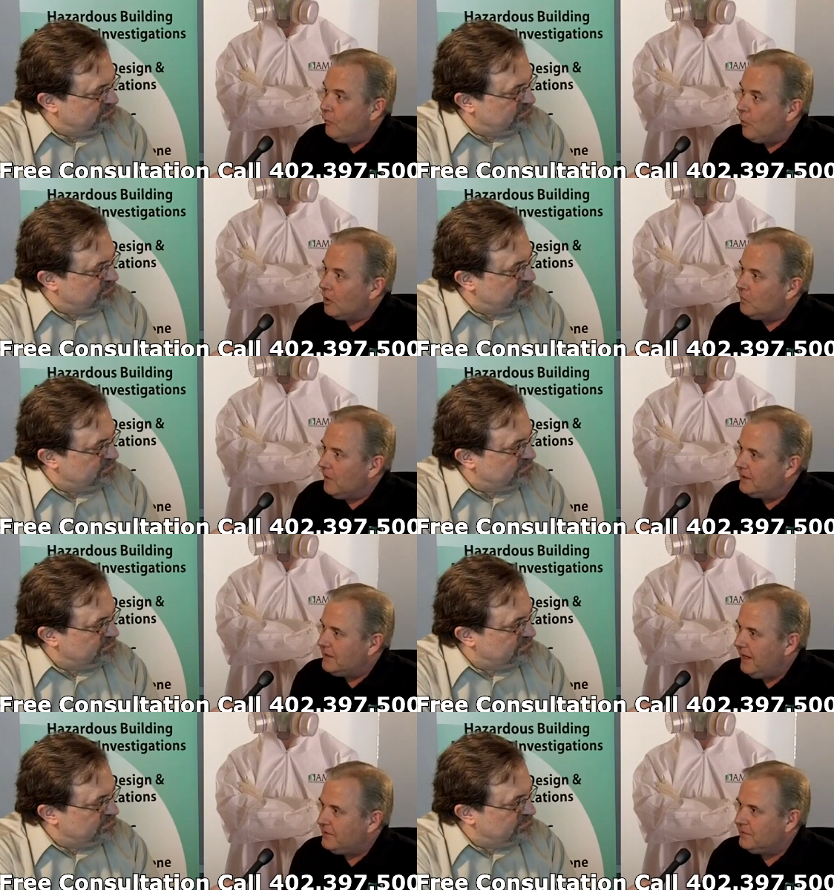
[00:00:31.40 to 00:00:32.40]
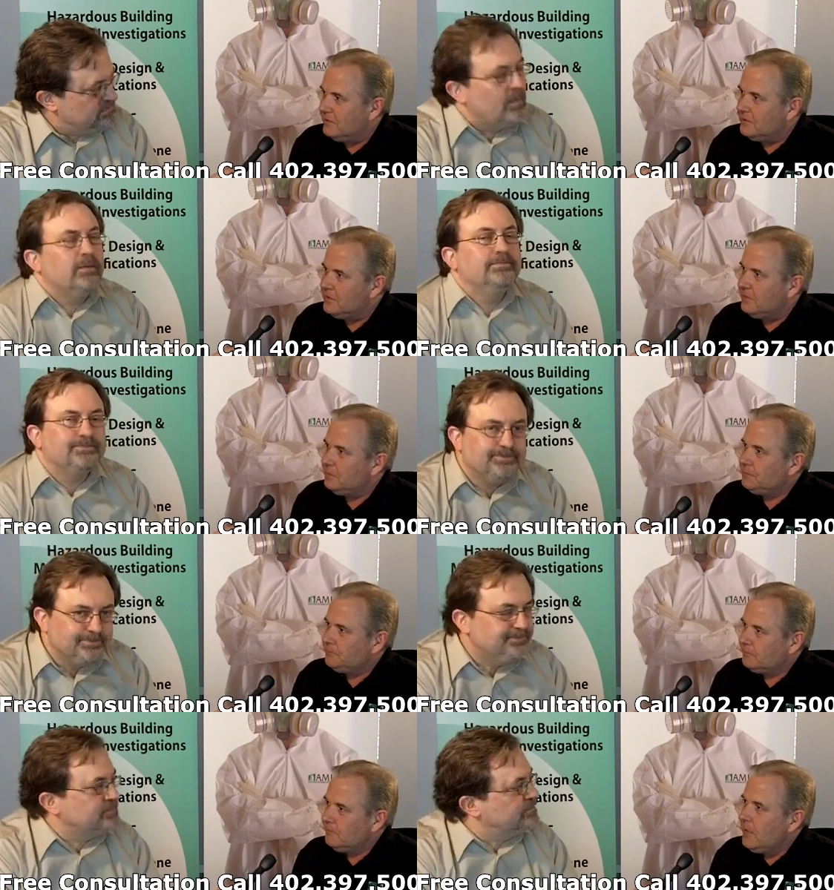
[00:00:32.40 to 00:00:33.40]
Speaker 1: of workplace hazards.
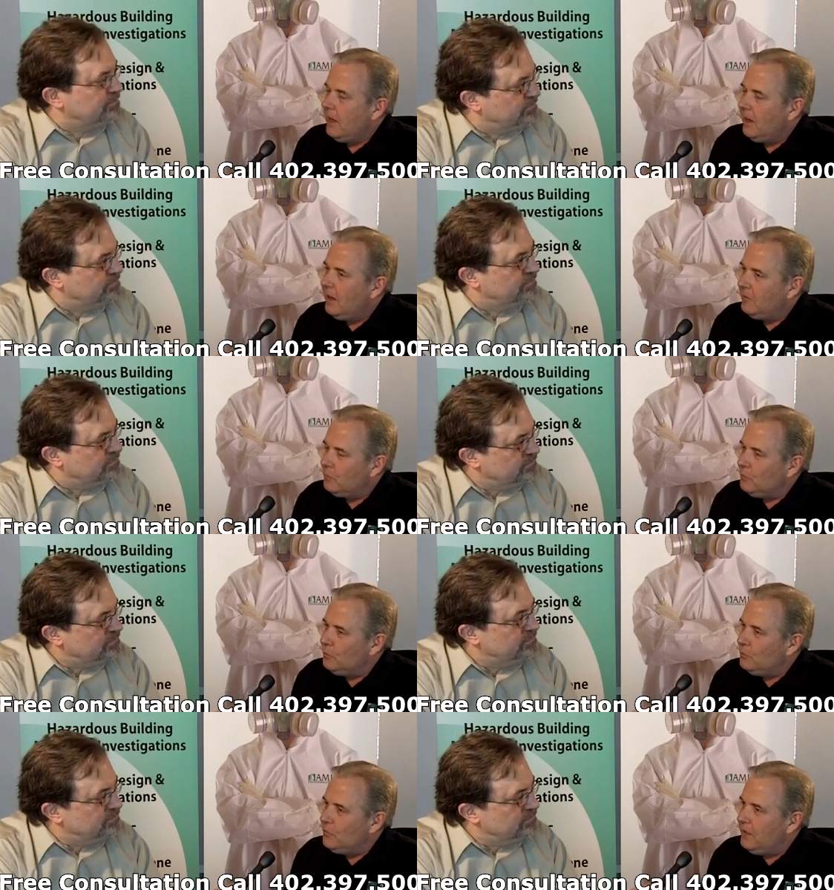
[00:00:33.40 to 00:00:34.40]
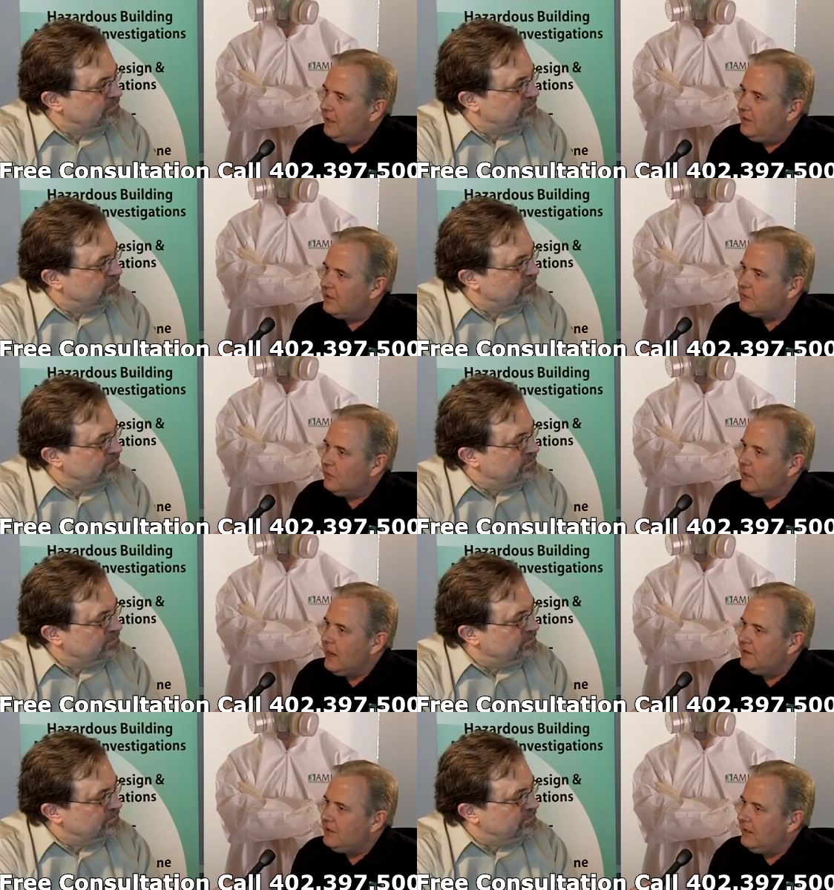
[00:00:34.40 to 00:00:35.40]
Uh, industrial
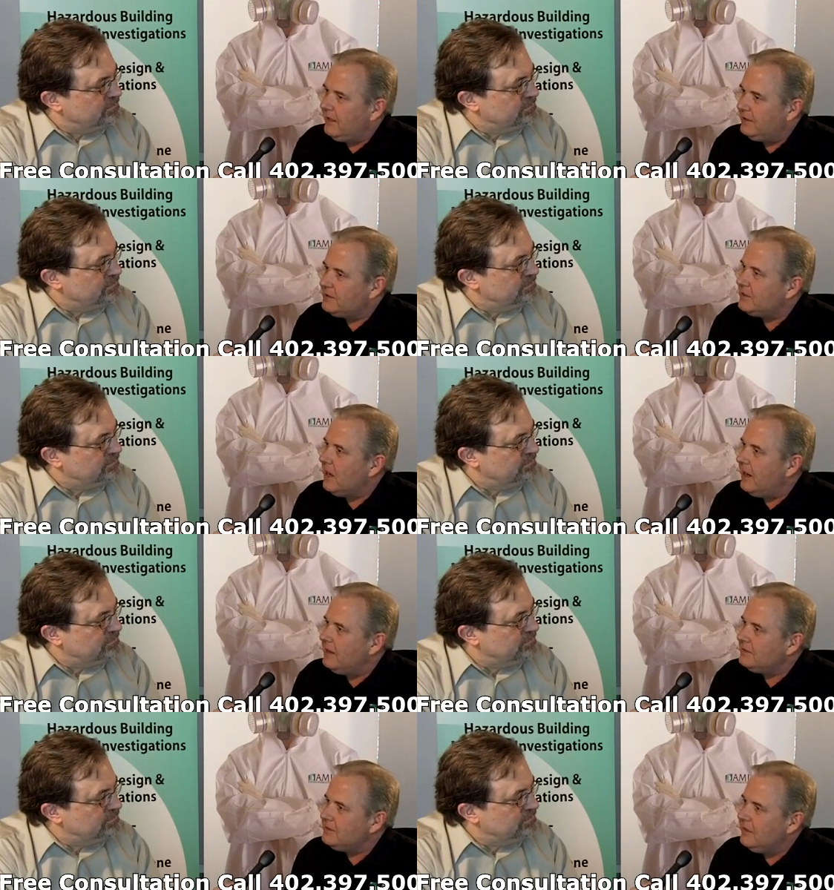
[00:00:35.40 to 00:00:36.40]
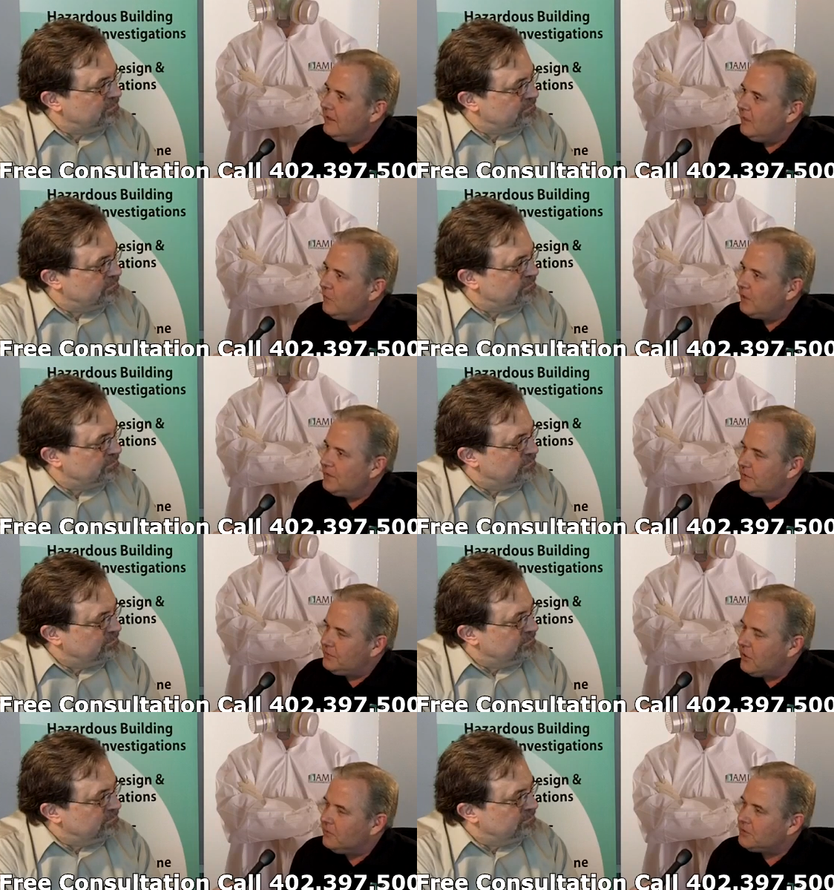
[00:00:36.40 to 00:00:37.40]
hygiene is science, but
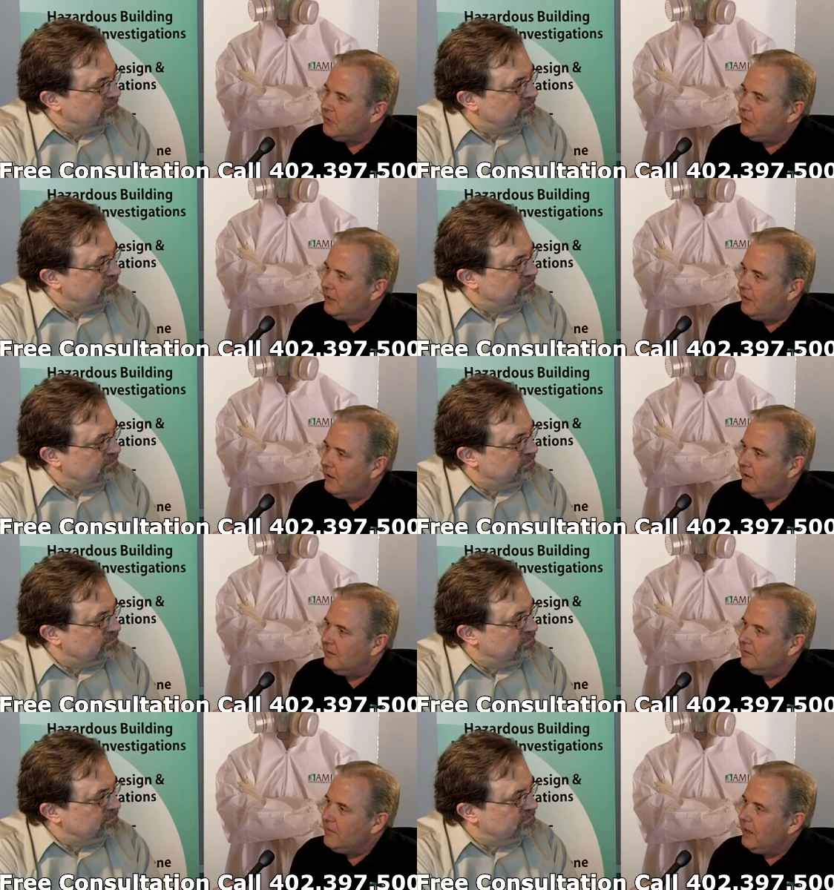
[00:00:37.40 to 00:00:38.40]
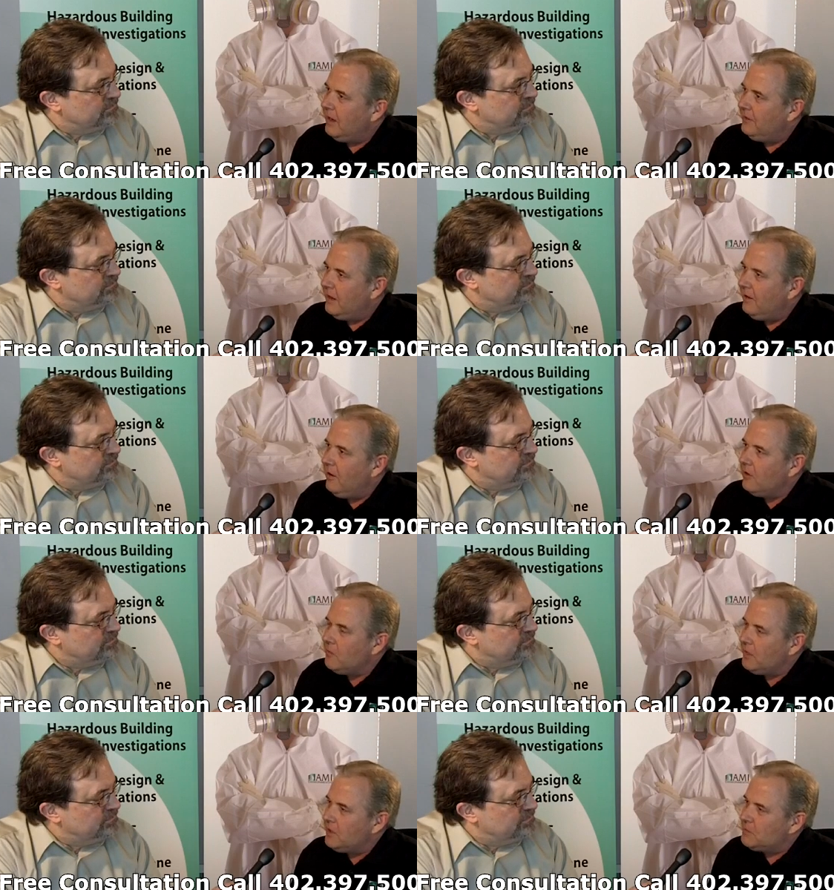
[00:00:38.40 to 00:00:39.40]
it's also an art. And that
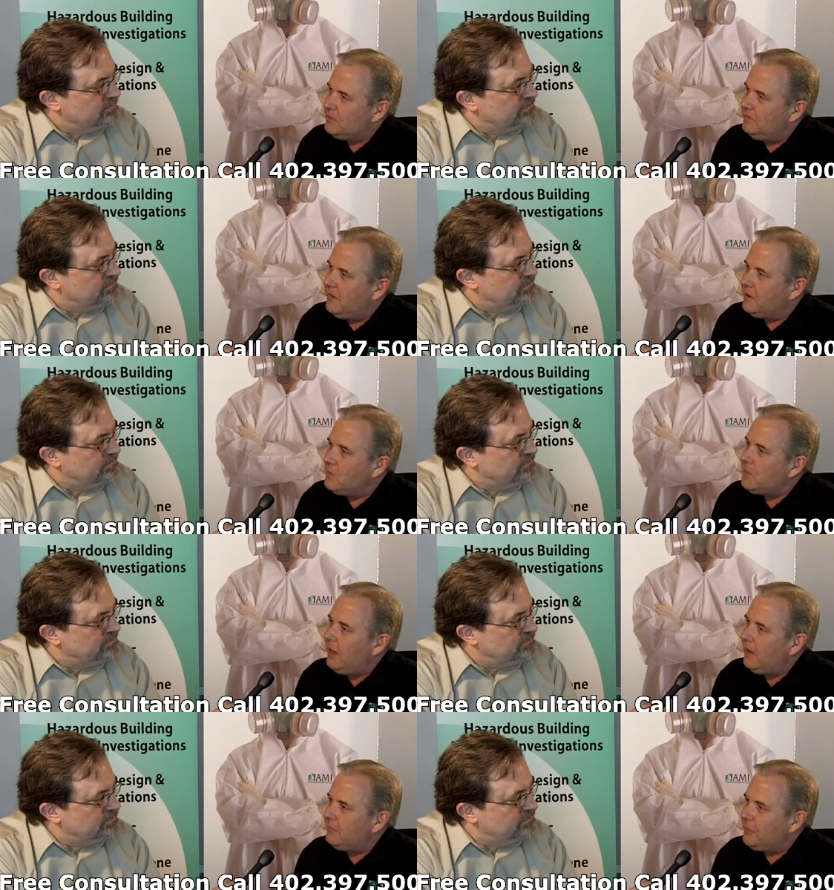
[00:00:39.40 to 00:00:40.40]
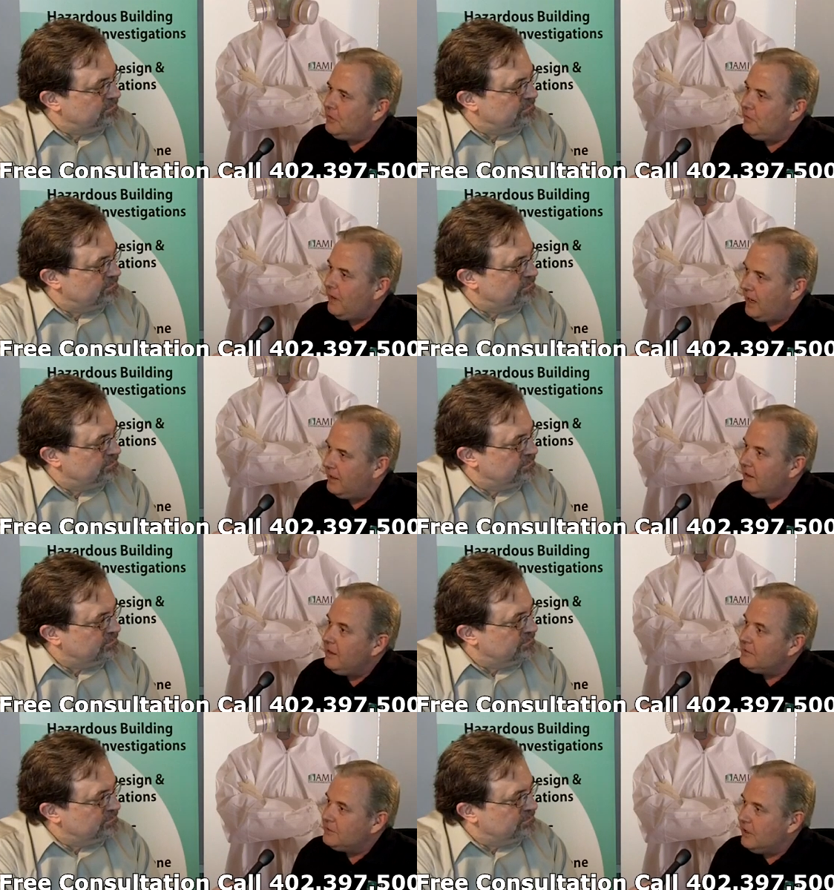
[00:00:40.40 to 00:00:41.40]
art becomes developed after you've had
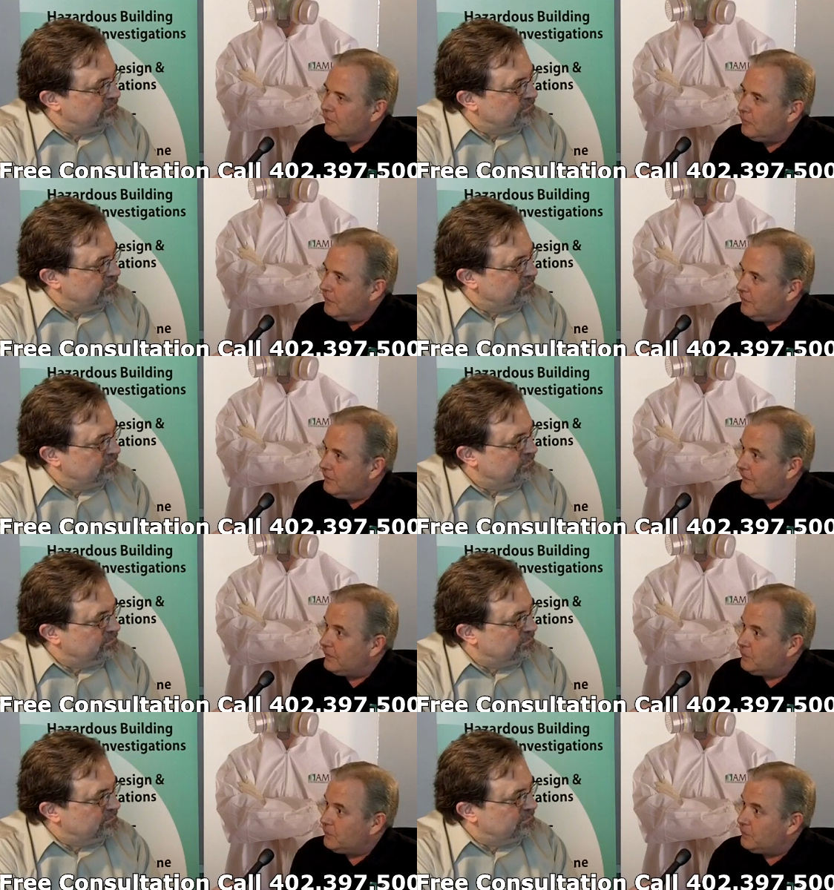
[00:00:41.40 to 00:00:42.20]
several years of